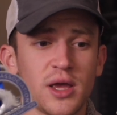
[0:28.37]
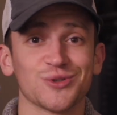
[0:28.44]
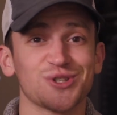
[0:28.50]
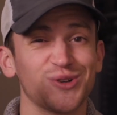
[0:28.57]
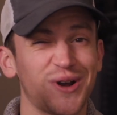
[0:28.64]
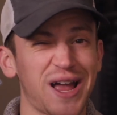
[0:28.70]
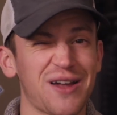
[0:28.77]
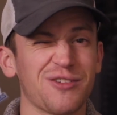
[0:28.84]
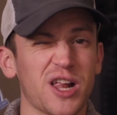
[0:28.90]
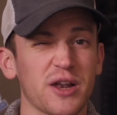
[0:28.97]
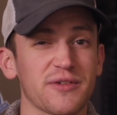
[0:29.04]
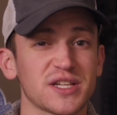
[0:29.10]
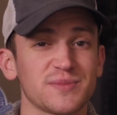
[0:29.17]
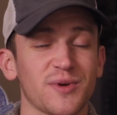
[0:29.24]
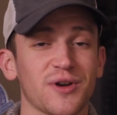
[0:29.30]
So I have a lot of
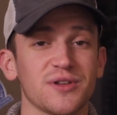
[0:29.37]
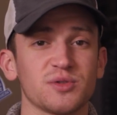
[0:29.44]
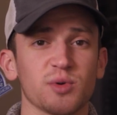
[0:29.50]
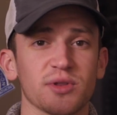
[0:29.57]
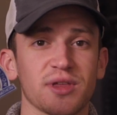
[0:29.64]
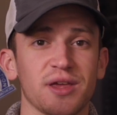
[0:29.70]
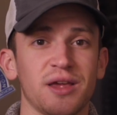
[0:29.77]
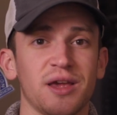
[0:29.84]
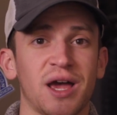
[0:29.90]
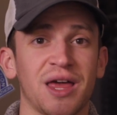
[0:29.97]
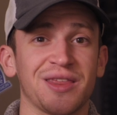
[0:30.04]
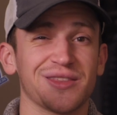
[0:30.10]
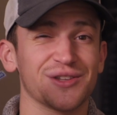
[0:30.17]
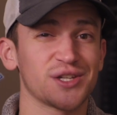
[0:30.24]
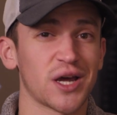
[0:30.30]
experience with, I
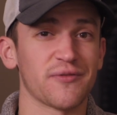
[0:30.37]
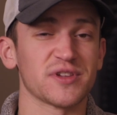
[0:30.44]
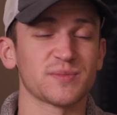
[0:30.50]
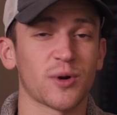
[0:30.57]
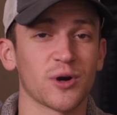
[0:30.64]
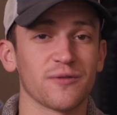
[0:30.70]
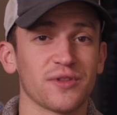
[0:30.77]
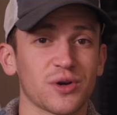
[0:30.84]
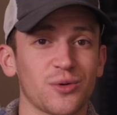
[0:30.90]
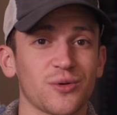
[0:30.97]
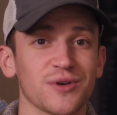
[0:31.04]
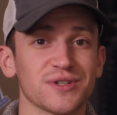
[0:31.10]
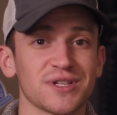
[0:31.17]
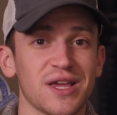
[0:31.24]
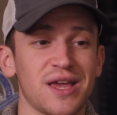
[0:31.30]
think, the toughest part of the
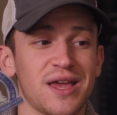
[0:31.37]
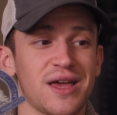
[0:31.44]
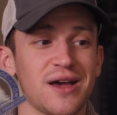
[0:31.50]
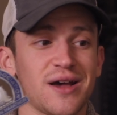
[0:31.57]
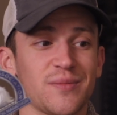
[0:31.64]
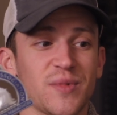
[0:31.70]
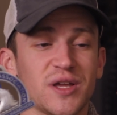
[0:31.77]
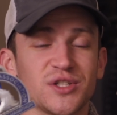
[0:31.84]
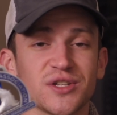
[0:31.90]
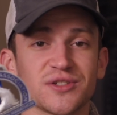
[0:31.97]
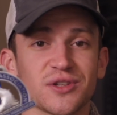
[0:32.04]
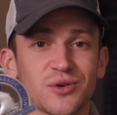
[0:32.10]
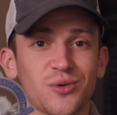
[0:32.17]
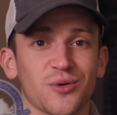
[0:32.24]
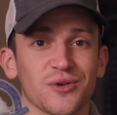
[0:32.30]
course and just
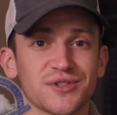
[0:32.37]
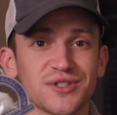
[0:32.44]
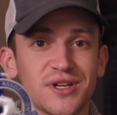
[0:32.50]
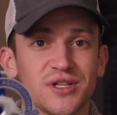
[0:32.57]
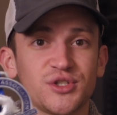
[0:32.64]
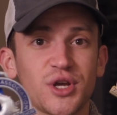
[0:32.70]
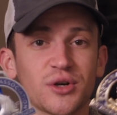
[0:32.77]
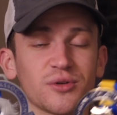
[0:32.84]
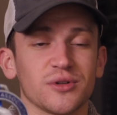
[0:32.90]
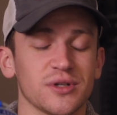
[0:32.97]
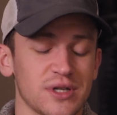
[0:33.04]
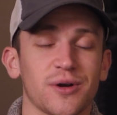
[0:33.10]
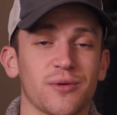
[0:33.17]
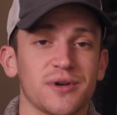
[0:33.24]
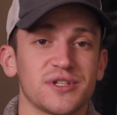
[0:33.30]
the course in general.
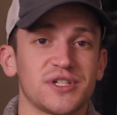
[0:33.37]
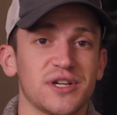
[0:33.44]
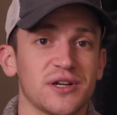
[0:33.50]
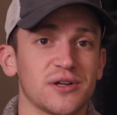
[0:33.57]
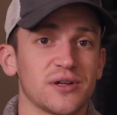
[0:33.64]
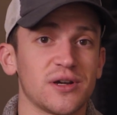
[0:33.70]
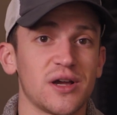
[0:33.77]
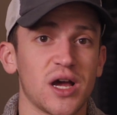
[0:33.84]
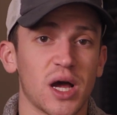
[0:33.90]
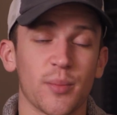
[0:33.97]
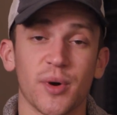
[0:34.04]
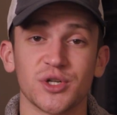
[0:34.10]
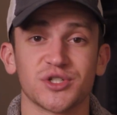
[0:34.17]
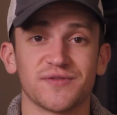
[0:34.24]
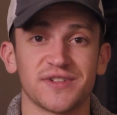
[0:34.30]
I want to share a
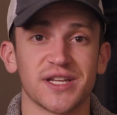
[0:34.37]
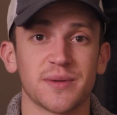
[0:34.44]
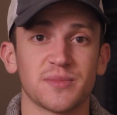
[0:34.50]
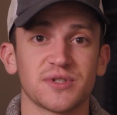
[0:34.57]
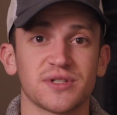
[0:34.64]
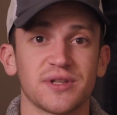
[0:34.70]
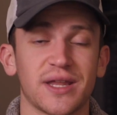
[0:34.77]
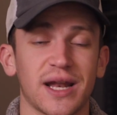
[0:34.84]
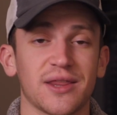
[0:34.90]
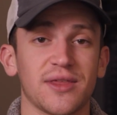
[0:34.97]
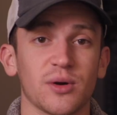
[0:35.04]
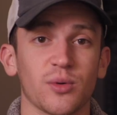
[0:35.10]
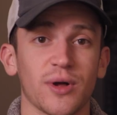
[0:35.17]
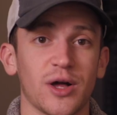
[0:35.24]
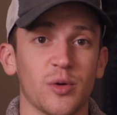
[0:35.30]
bunch of tips that I
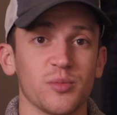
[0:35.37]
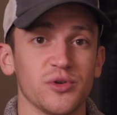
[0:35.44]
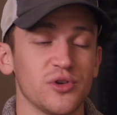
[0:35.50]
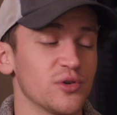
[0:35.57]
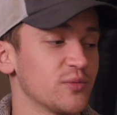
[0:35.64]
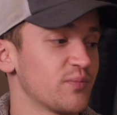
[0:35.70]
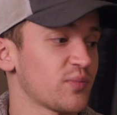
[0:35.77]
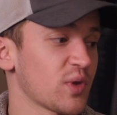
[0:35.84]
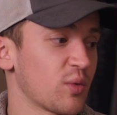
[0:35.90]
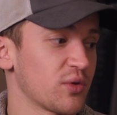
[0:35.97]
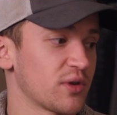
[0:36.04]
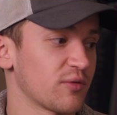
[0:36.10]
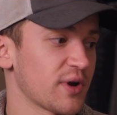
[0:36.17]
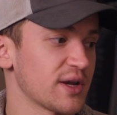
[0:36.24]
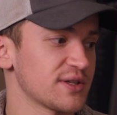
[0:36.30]
think will help you with
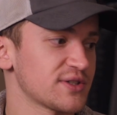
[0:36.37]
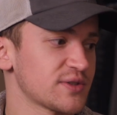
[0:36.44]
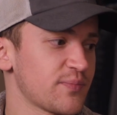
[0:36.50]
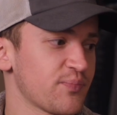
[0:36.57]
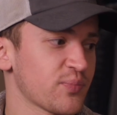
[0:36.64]
the race.